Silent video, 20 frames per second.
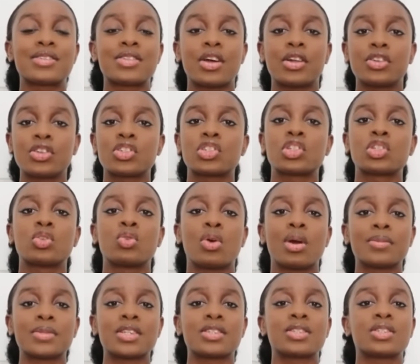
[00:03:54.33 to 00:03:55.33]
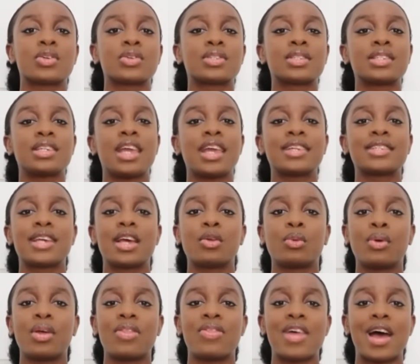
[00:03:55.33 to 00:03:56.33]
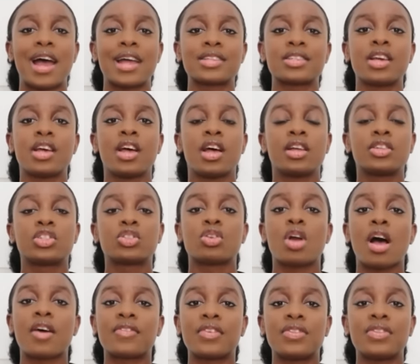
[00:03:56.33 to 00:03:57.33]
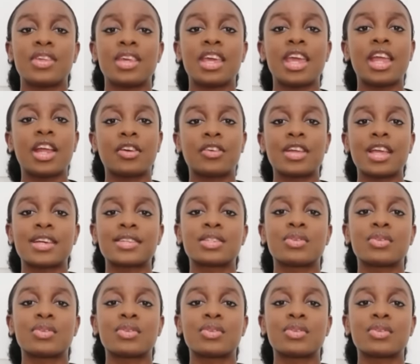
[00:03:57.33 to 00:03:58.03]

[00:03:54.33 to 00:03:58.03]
thunderstorms associated with that trough in the area.